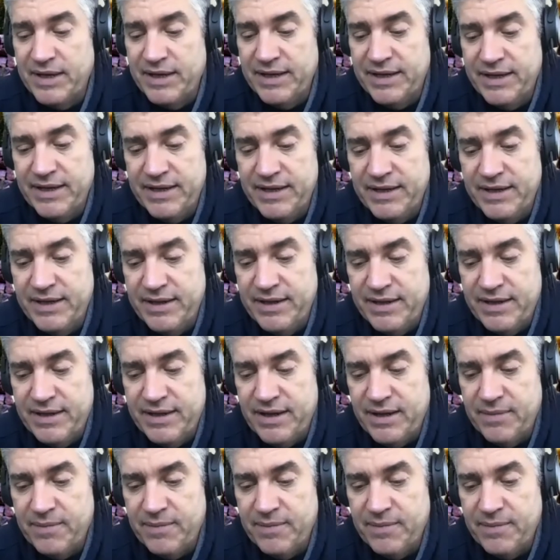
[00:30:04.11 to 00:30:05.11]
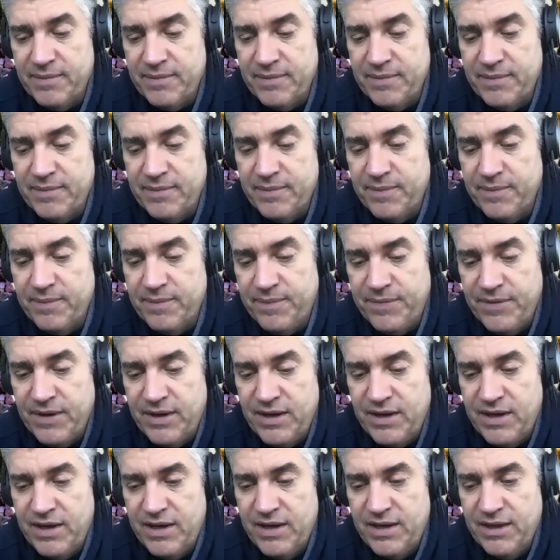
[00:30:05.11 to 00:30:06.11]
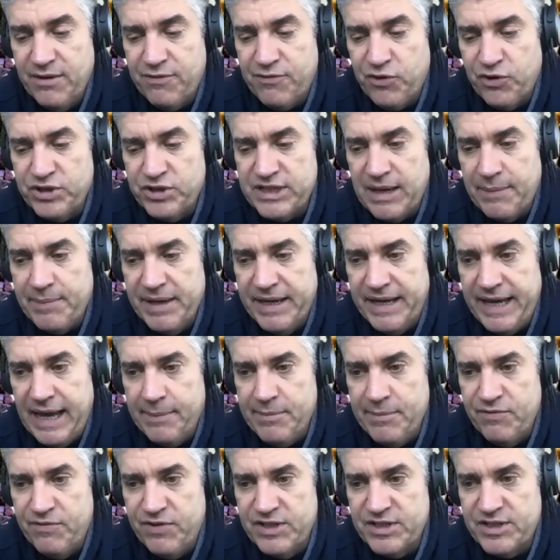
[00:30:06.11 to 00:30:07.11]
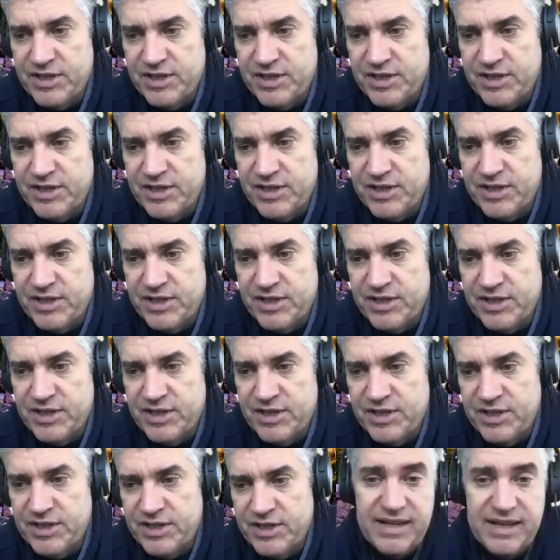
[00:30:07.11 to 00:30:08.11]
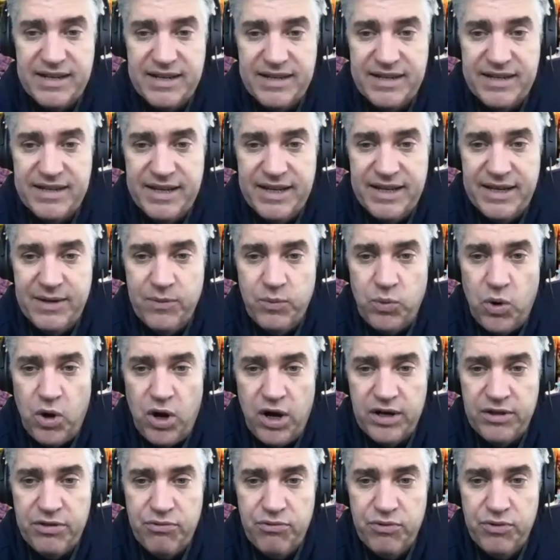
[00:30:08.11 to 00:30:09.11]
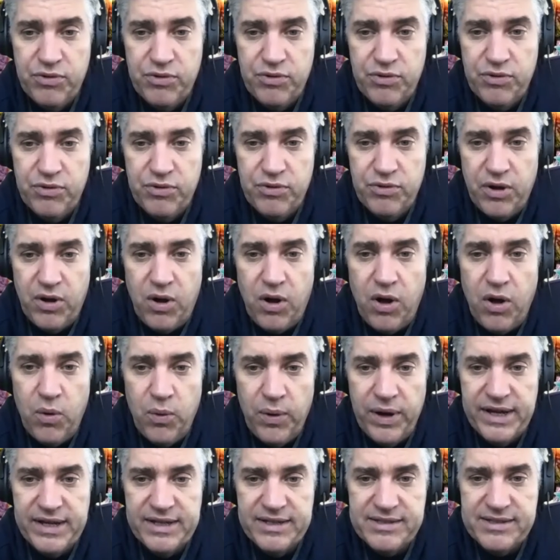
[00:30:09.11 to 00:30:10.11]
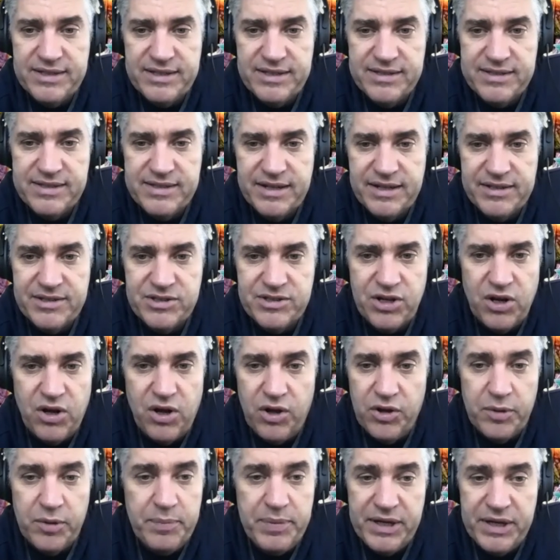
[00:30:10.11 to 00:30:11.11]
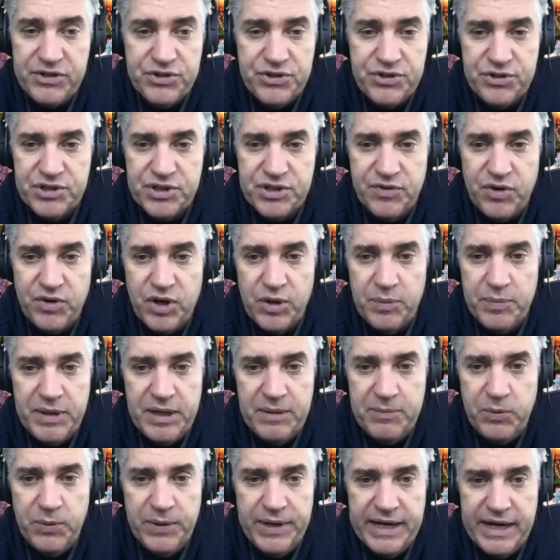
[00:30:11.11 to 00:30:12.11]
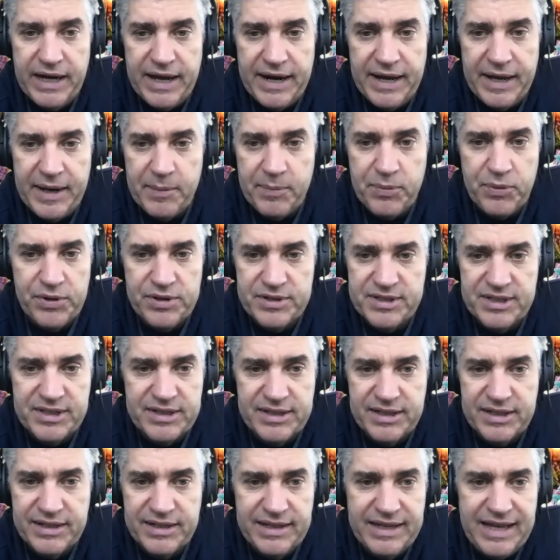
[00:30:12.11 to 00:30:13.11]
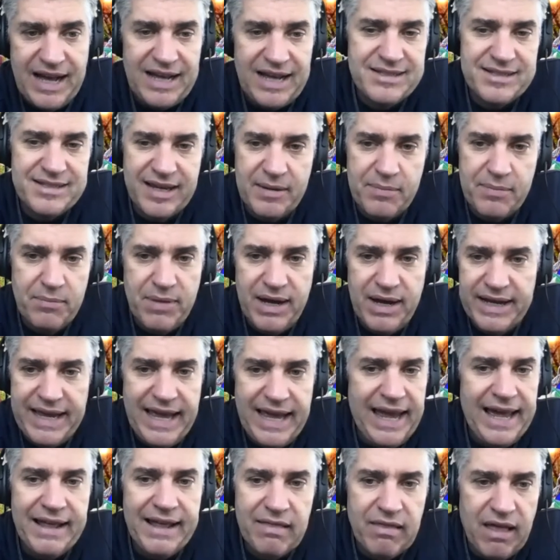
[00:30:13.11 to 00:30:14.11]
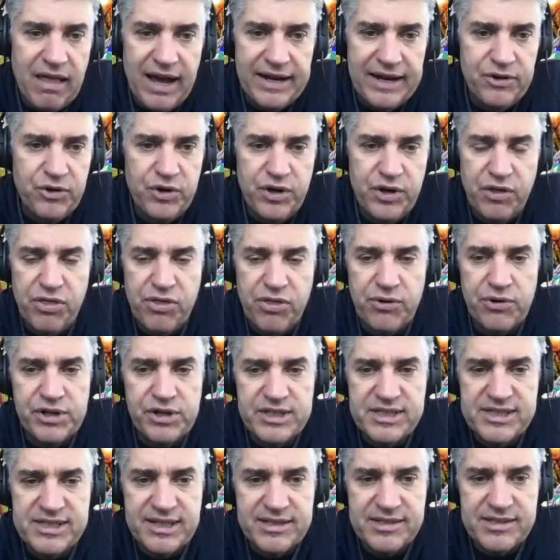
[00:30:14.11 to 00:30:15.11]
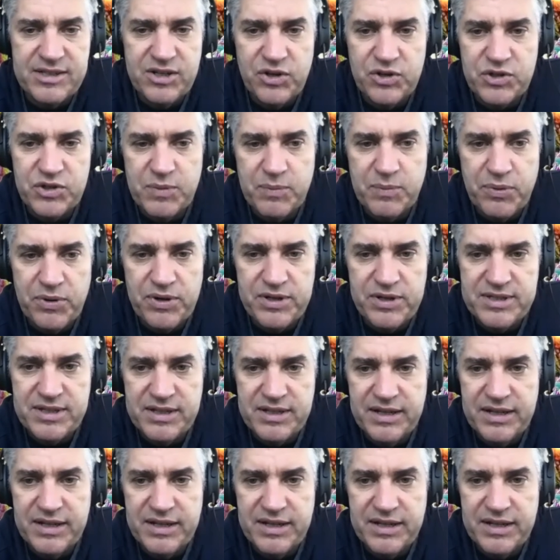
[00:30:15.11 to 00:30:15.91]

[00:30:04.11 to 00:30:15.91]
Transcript: He, the first time he came and visited us and he walked through the hallways, he said he saw the pictures of all the people he got out of prison and guys like Mike Hanline, who did 36 years in prison.